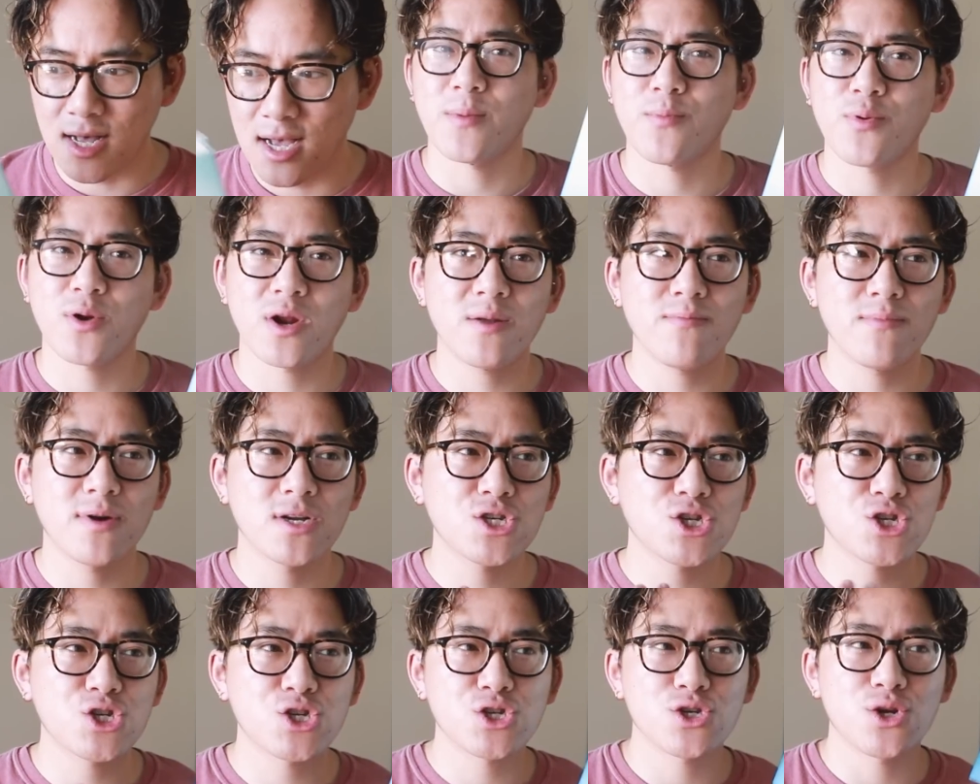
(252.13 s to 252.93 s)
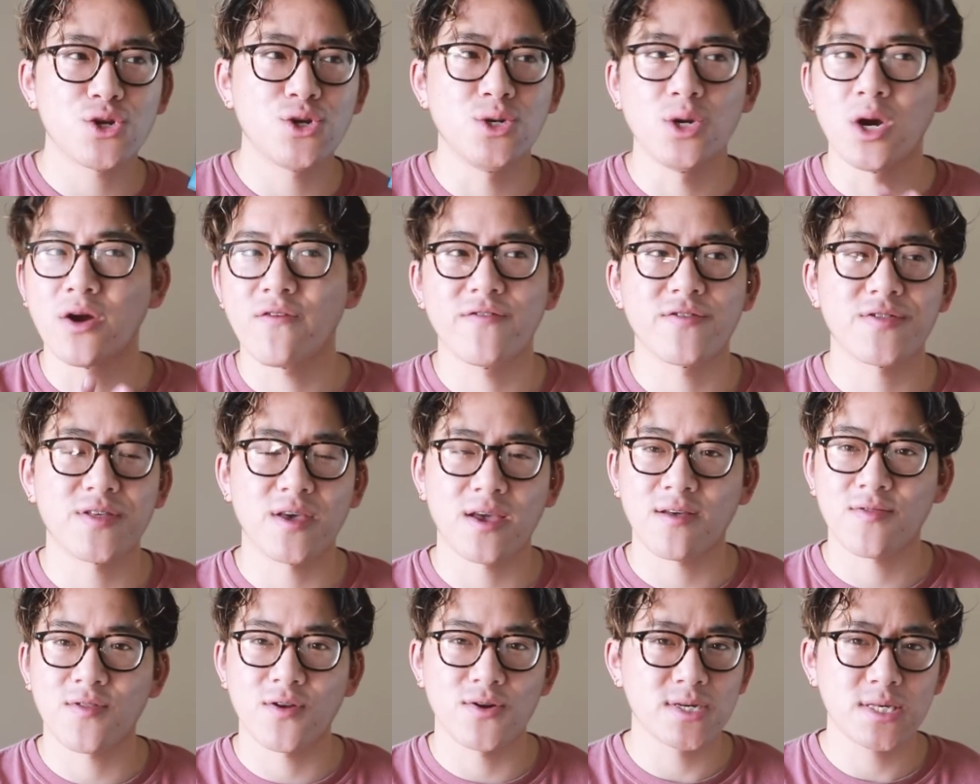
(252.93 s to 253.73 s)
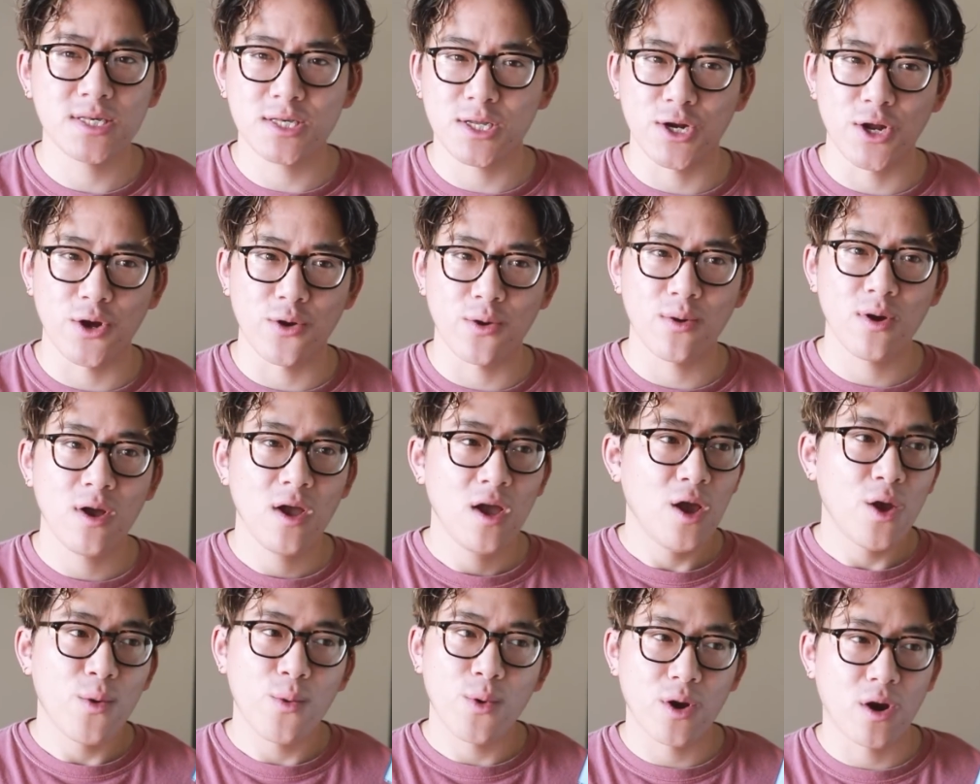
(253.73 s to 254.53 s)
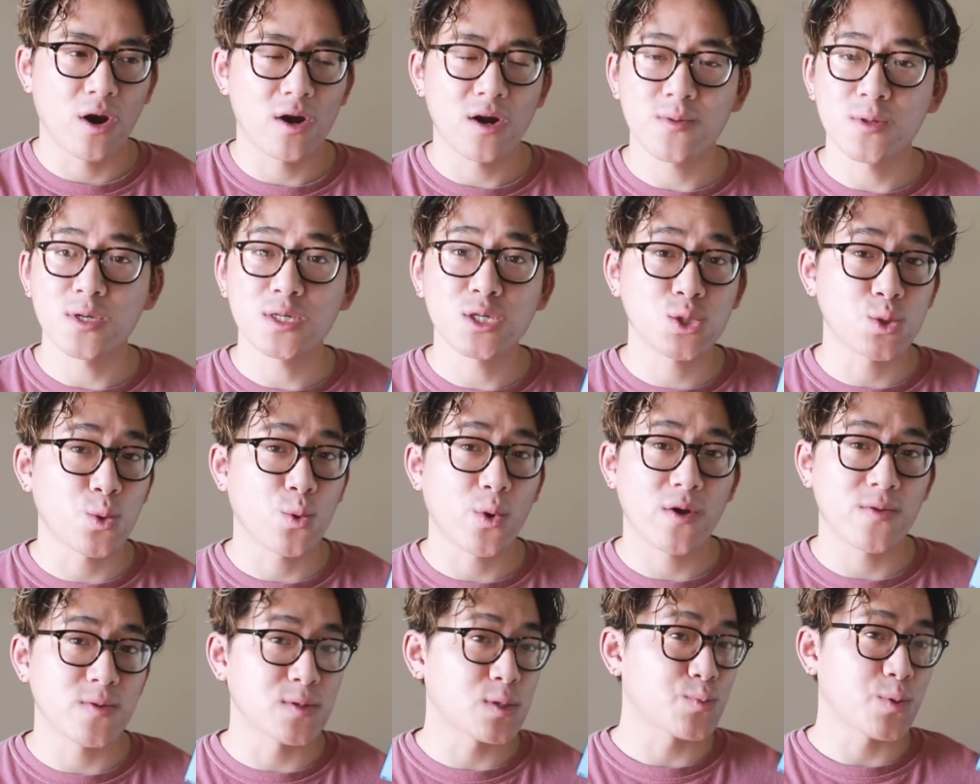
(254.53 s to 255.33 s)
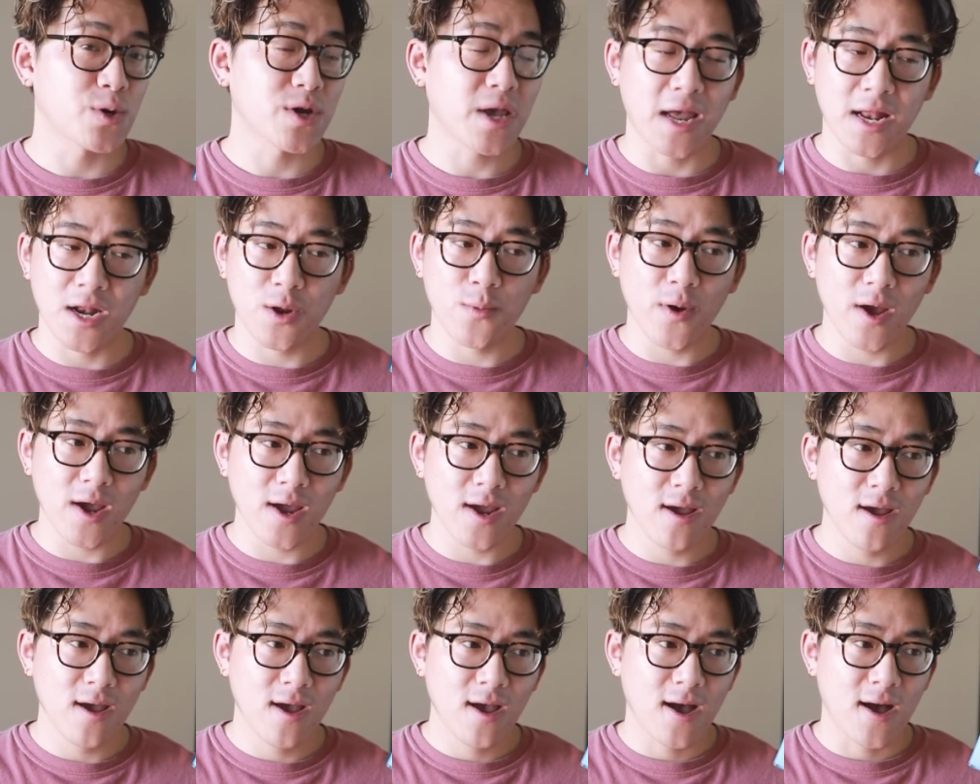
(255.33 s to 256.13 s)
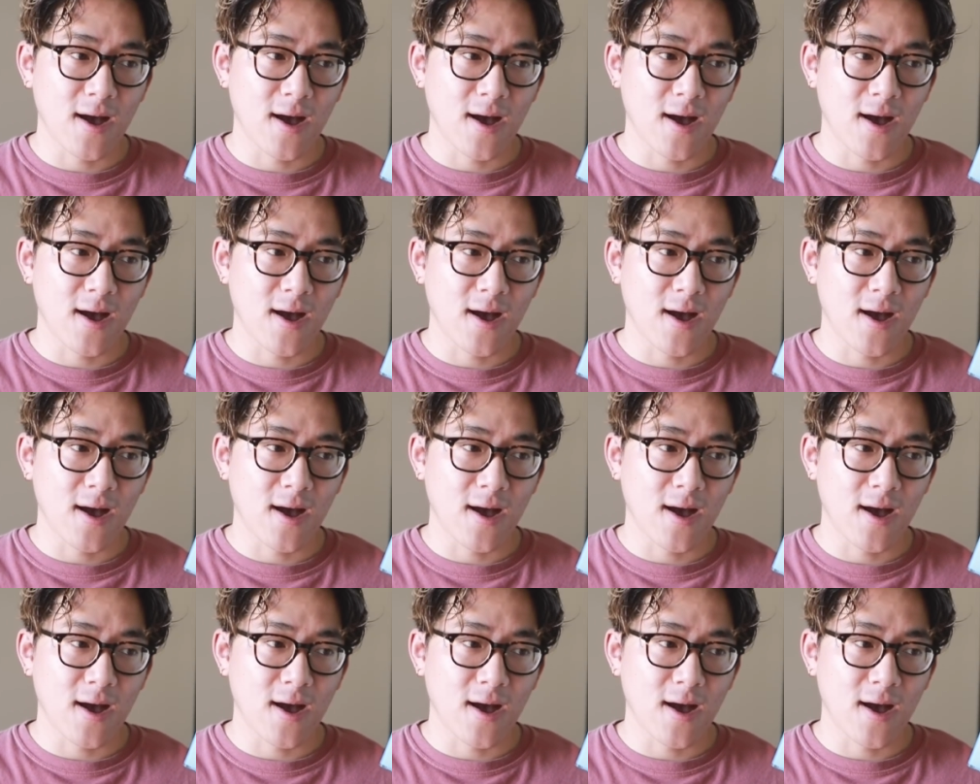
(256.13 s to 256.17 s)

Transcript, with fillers: I pretty much know everything there is to know regarding the story in this book anyway,